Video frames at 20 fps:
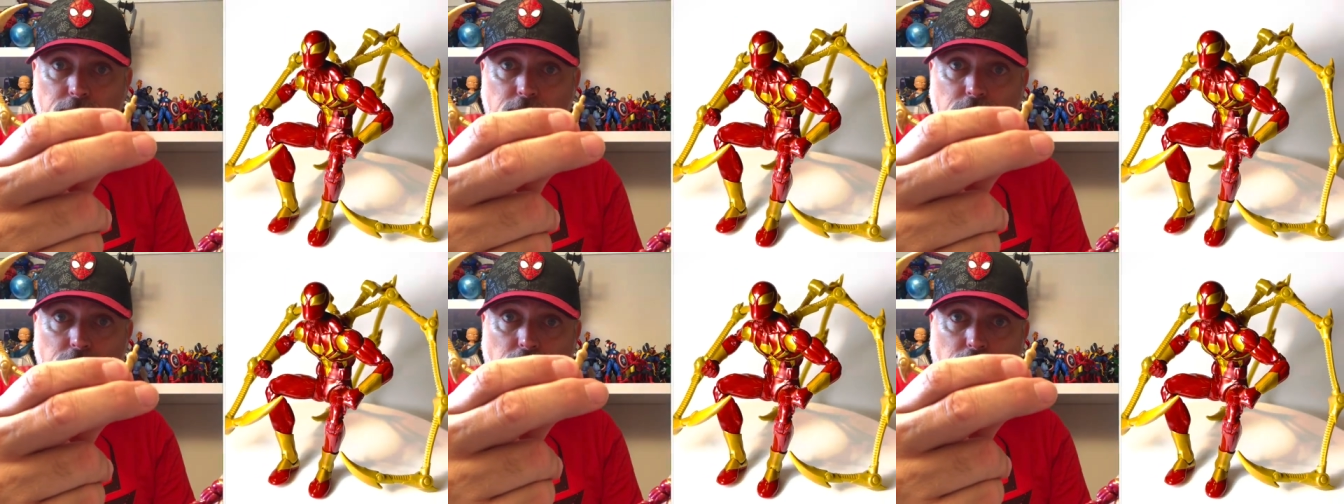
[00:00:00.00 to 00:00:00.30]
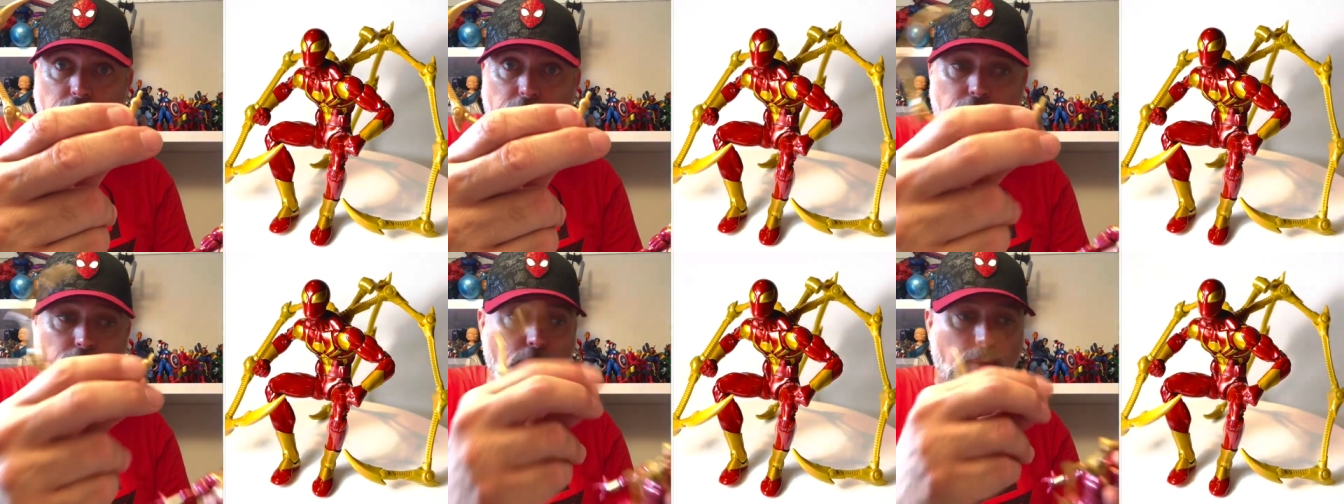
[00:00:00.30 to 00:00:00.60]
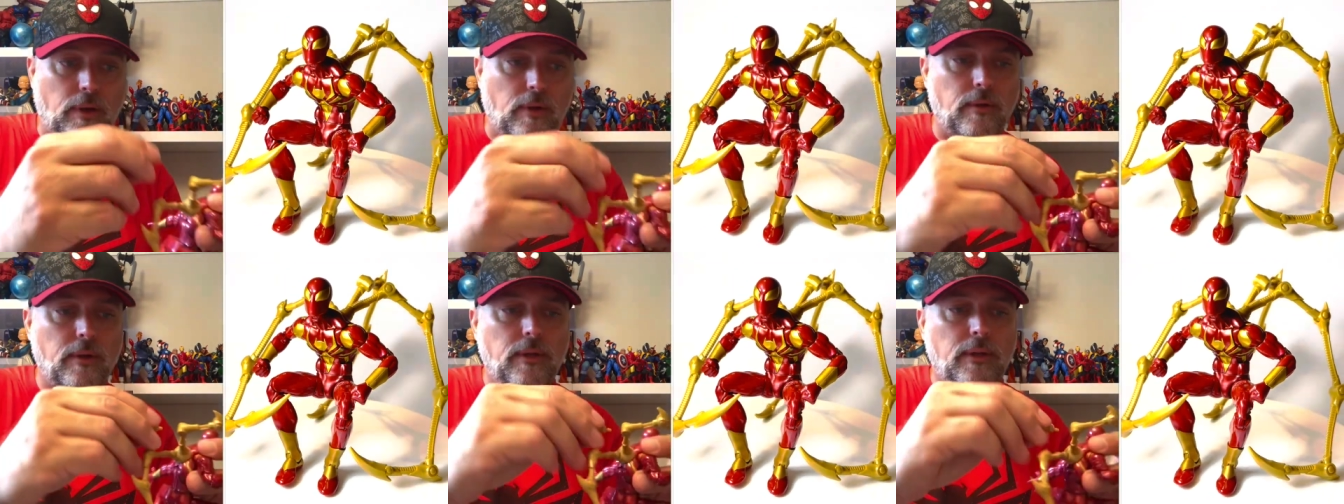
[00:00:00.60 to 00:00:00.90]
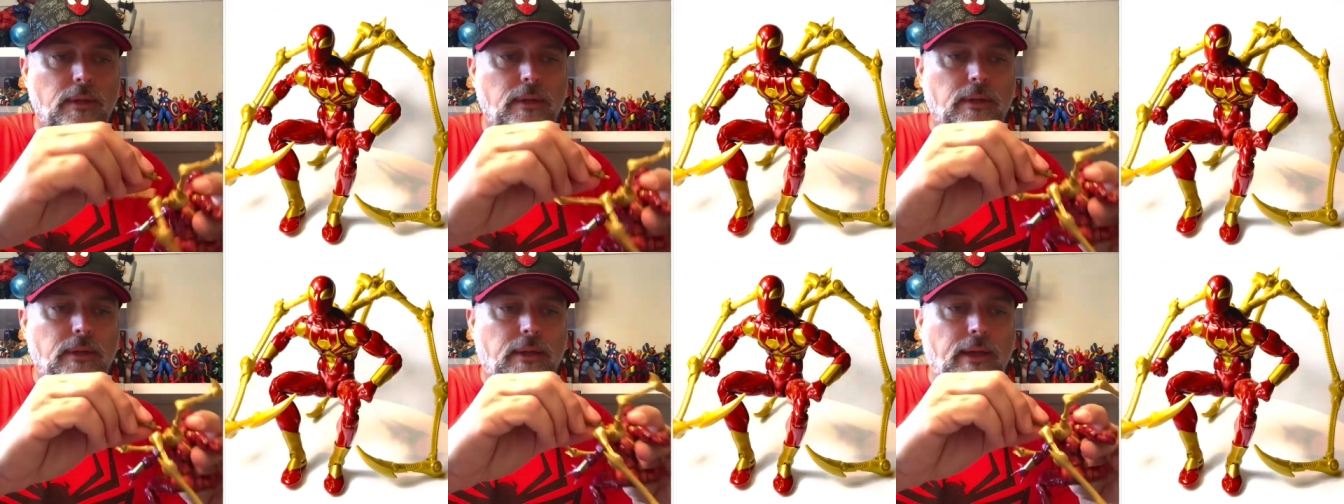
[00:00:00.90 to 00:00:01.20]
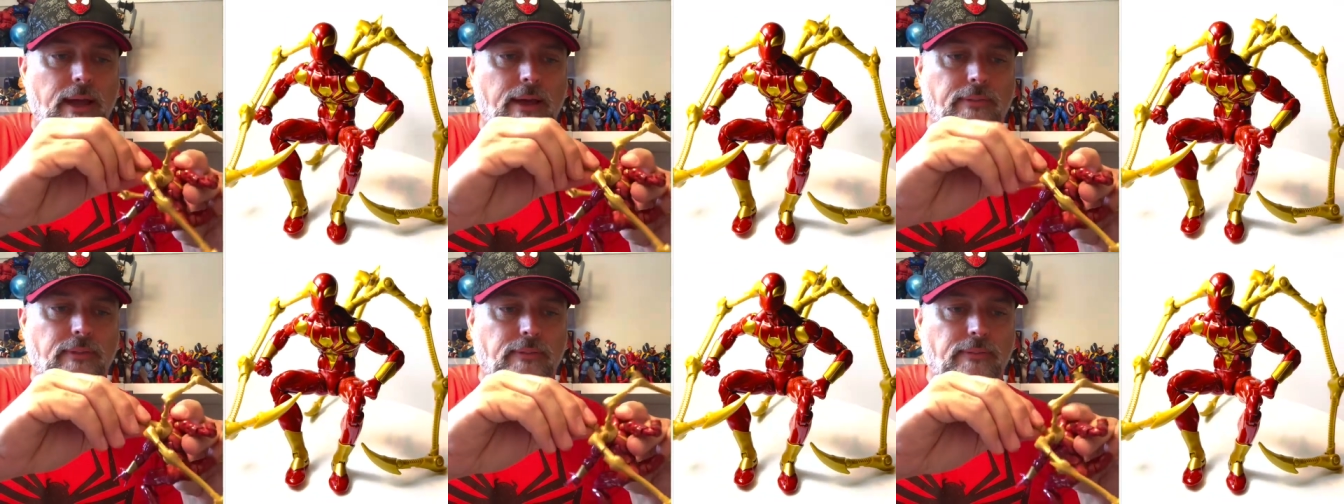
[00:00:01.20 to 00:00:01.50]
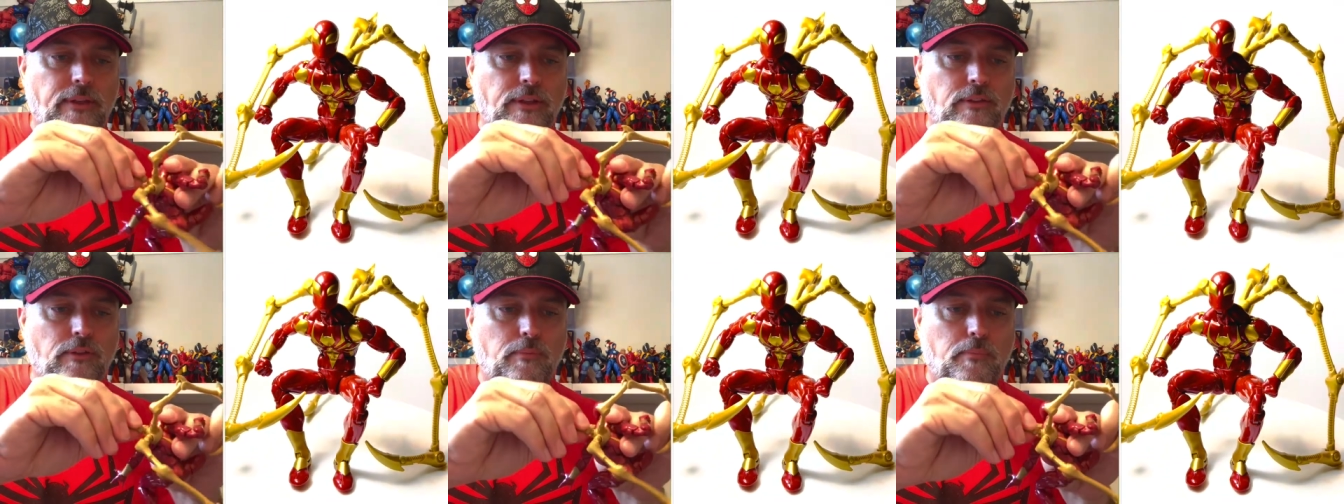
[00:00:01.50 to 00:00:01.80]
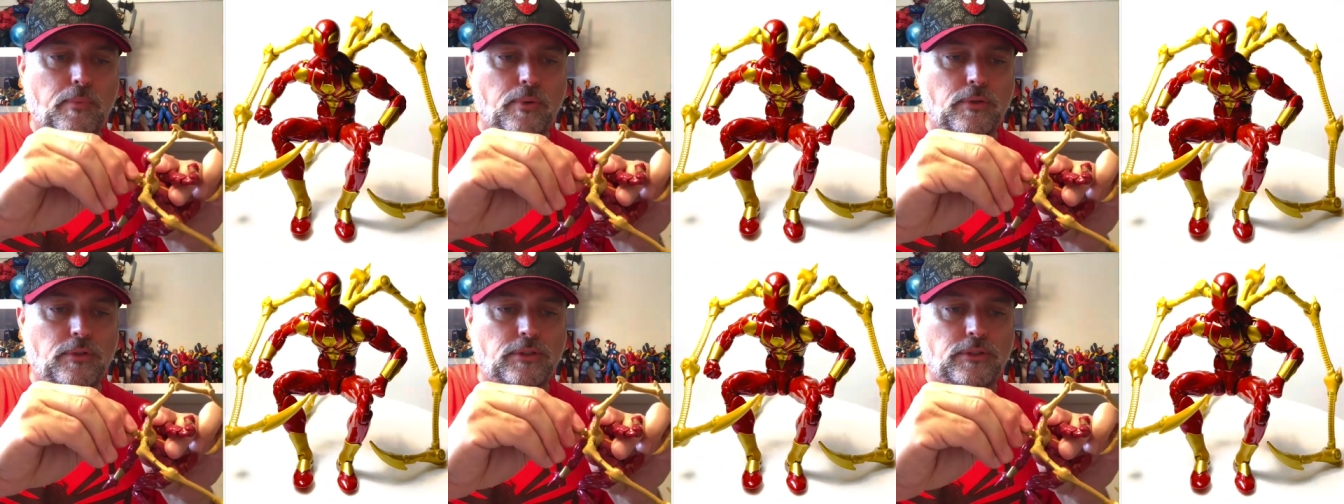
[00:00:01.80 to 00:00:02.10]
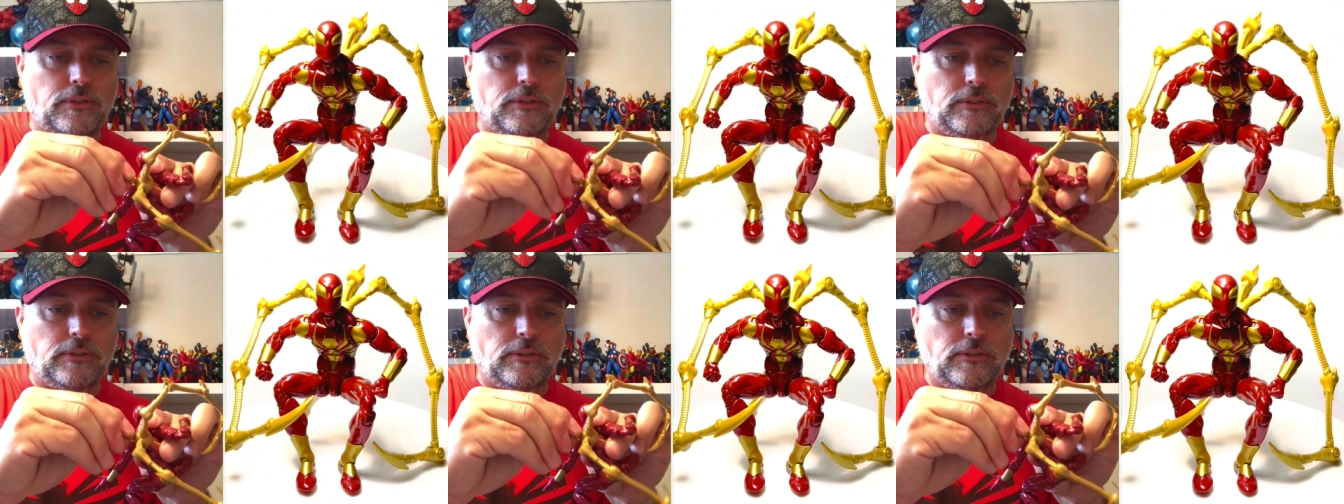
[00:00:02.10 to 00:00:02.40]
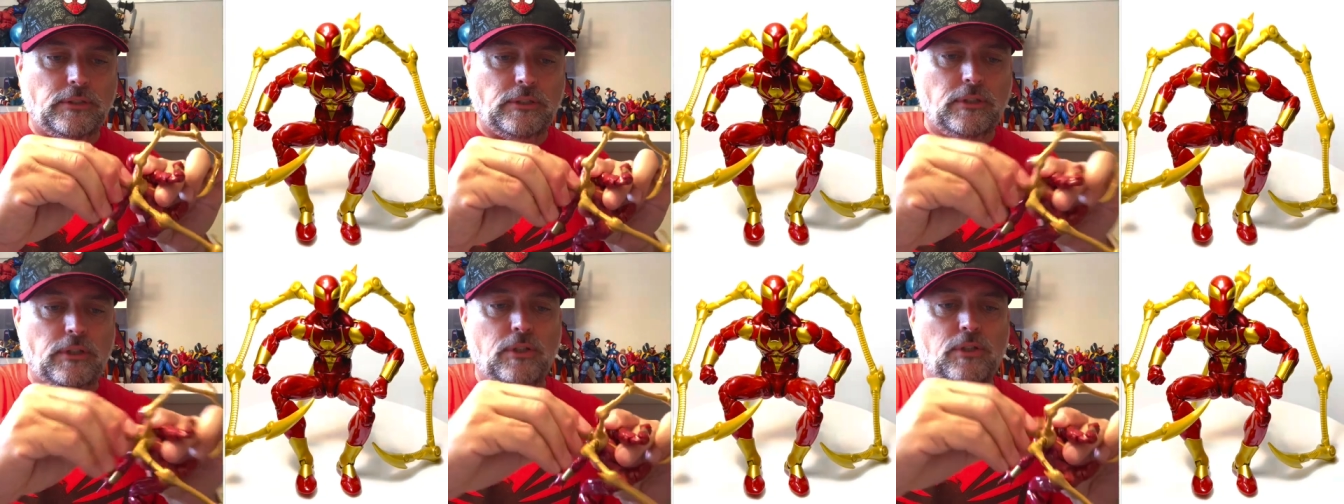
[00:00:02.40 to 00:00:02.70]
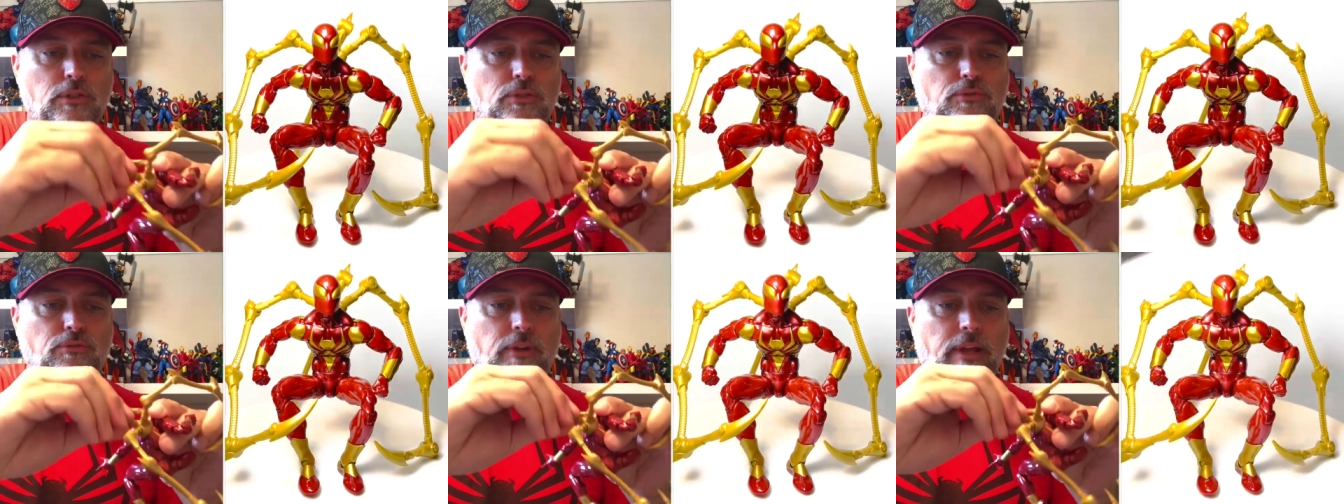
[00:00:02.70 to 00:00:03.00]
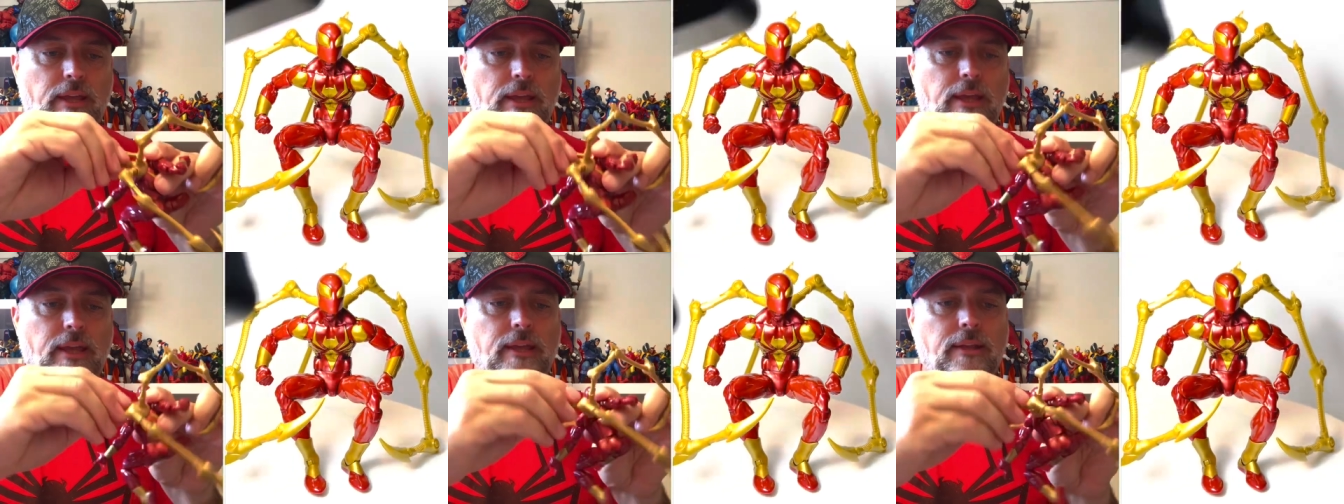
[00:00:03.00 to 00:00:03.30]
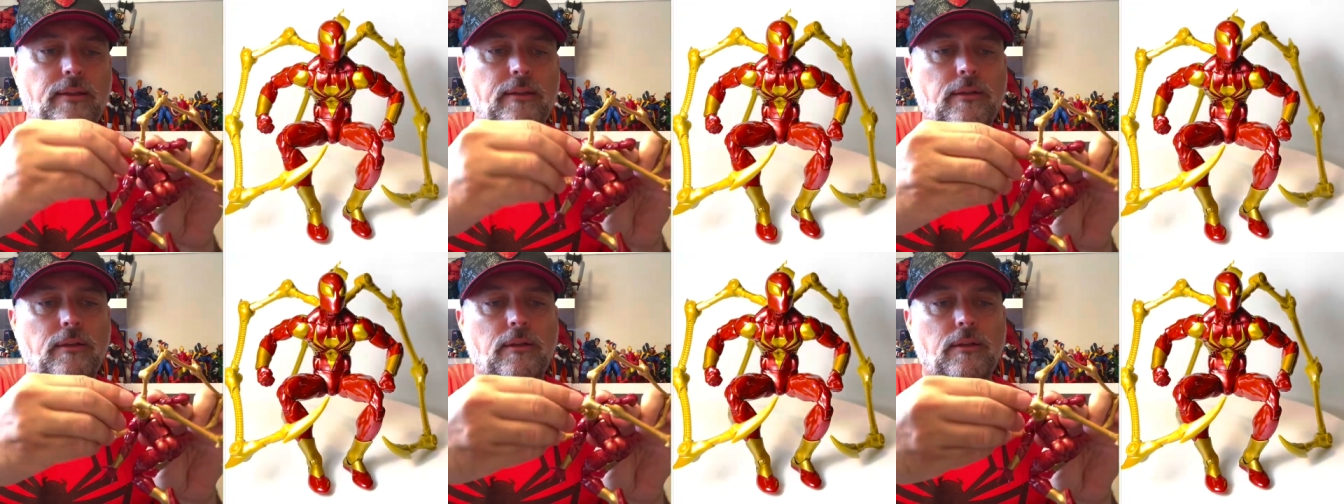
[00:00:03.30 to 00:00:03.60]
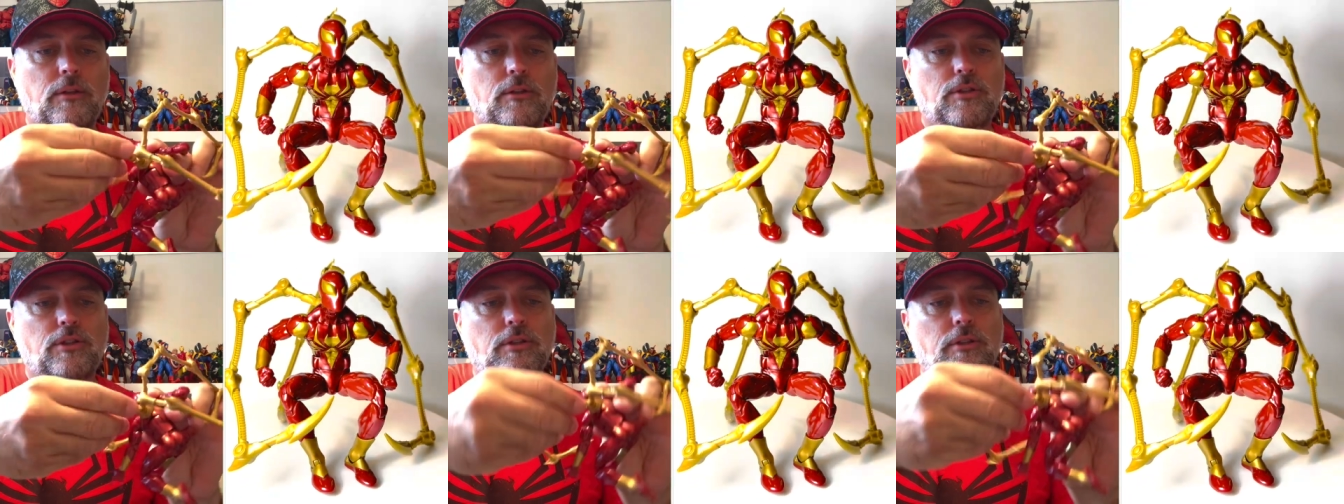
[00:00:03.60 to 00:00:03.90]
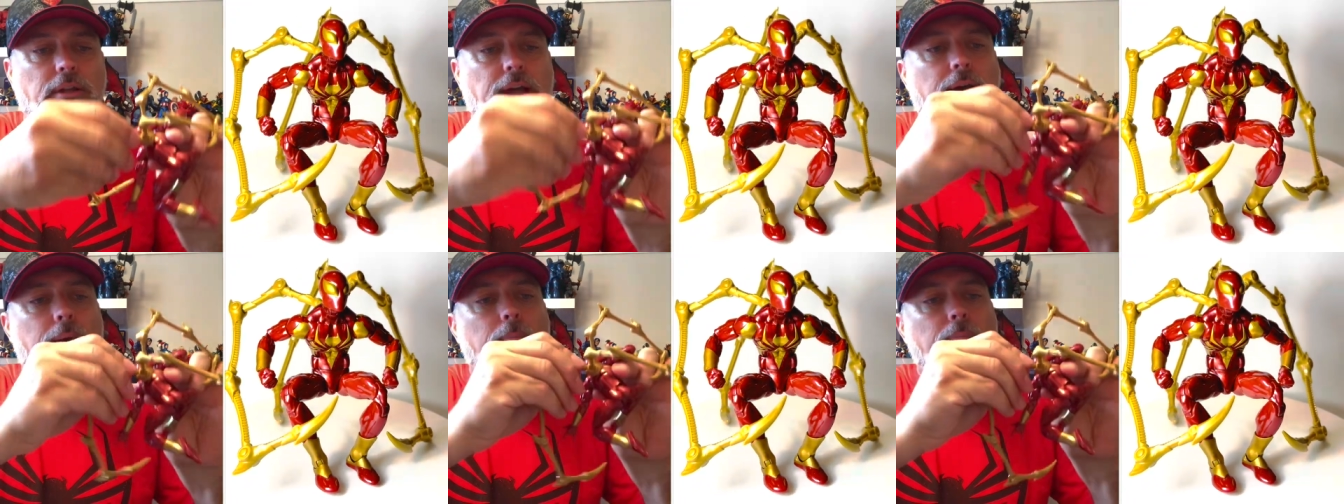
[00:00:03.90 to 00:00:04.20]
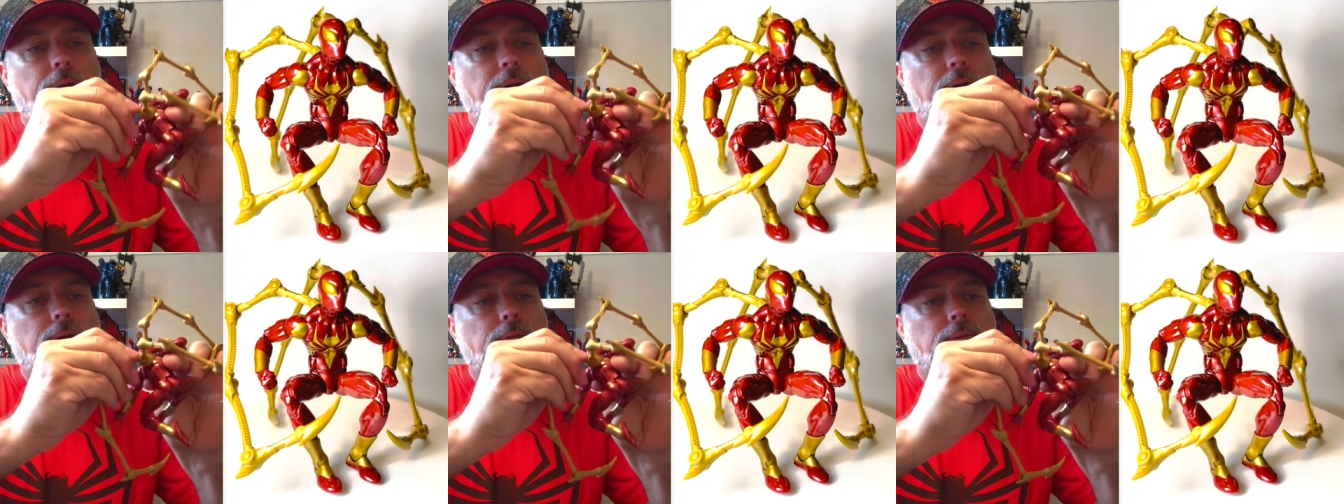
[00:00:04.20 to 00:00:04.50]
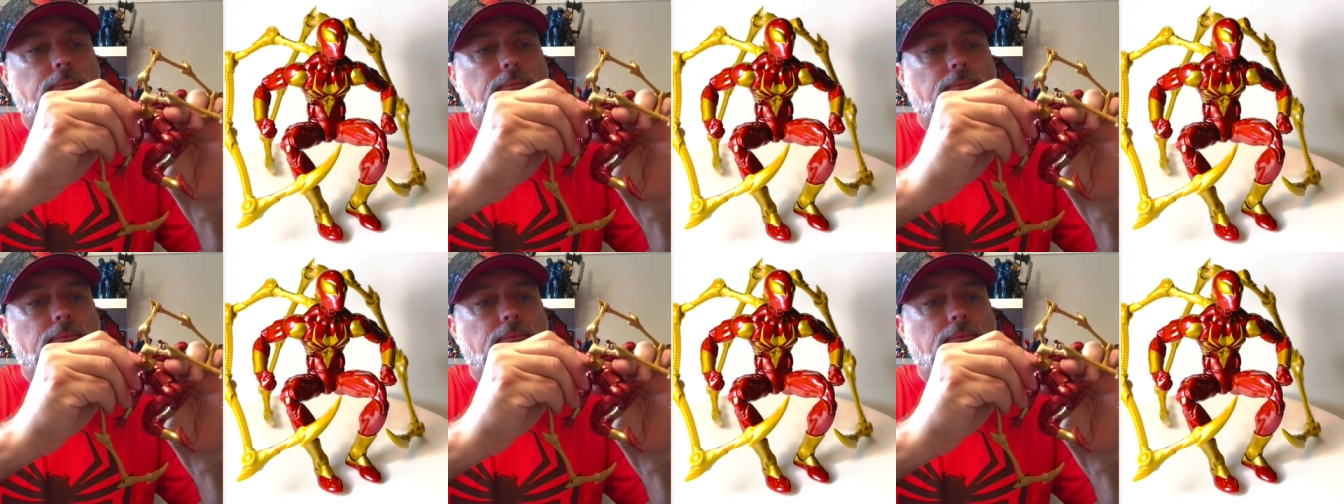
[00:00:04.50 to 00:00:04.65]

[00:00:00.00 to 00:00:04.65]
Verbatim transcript: See on there as well and then they just push straight in to that bit